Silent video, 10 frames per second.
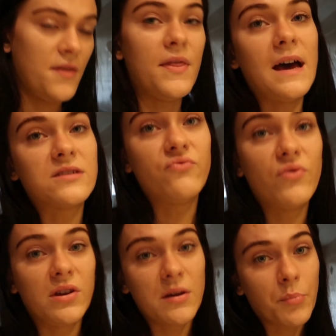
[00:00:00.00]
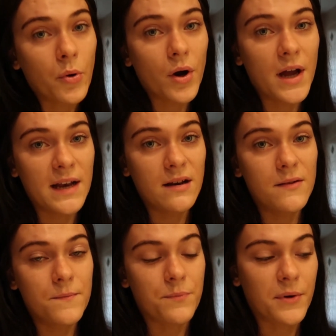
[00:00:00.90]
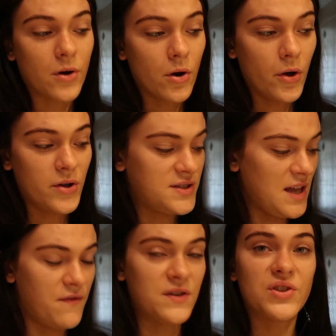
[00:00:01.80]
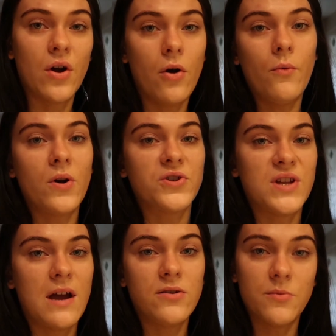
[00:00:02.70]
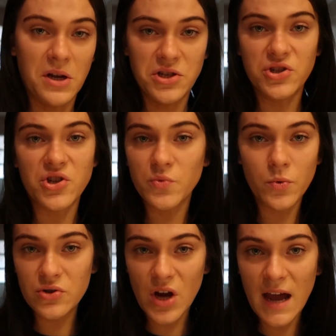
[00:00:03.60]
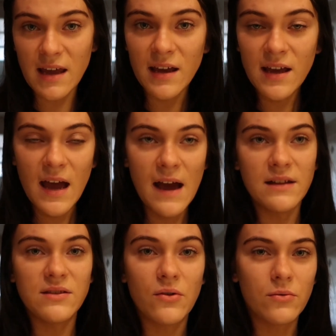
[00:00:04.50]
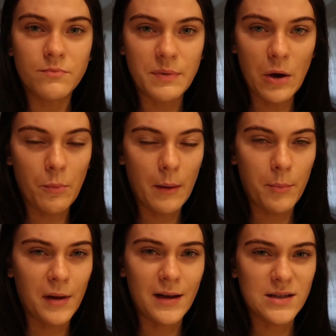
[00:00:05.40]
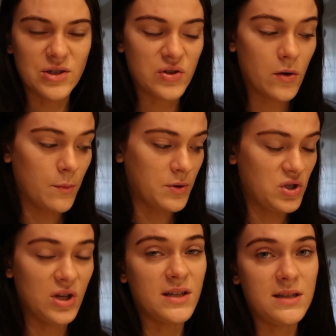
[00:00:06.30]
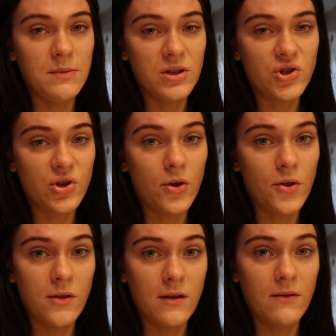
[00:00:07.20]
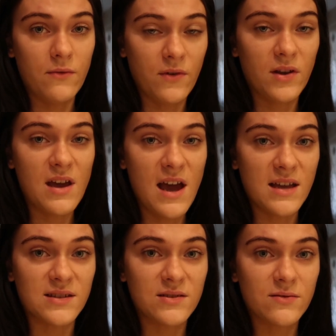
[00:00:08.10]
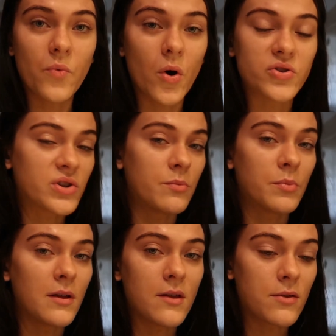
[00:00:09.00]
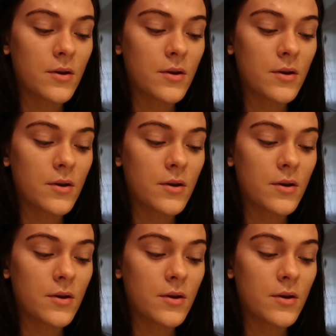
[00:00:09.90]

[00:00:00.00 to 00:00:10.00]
That's really important, because if it's not all washed out, your brushes just won't dry and they'll be all bubbly and it's just horrible. So you need to make sure that it really is washed completely